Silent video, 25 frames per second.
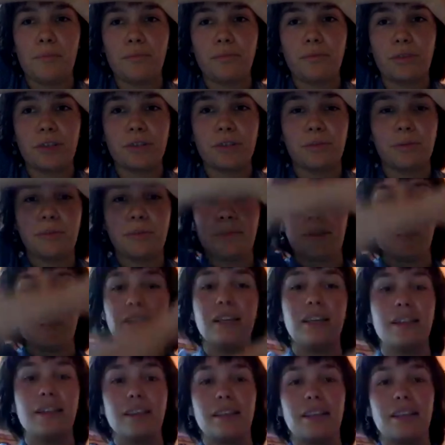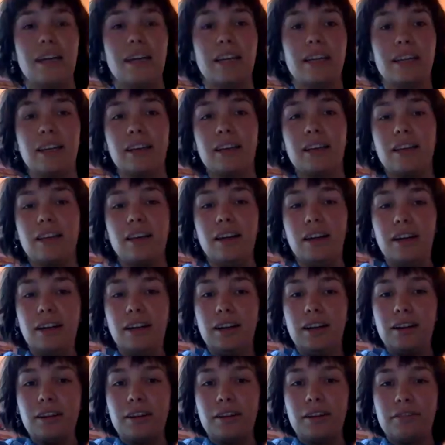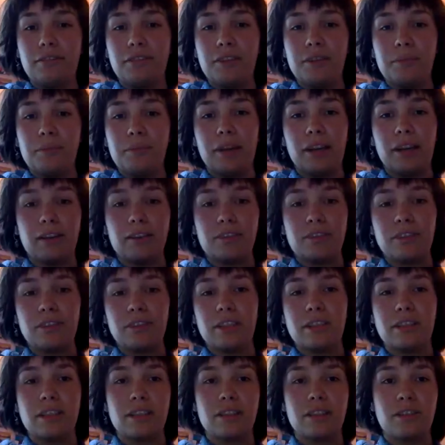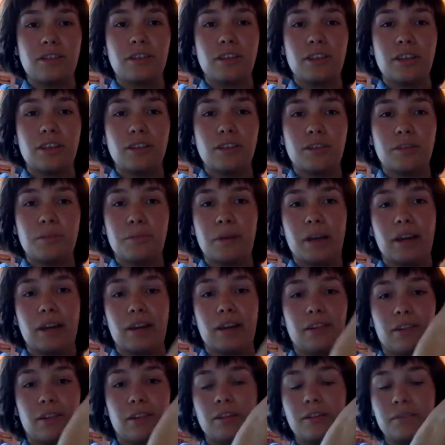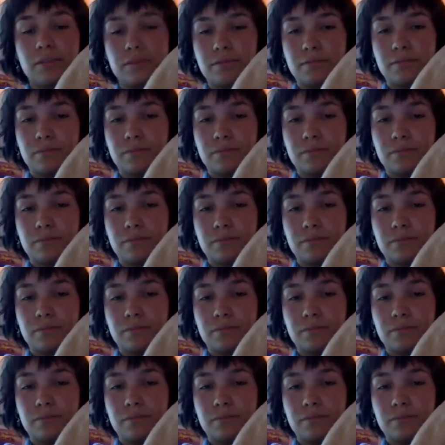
which would be like female transitioning to male,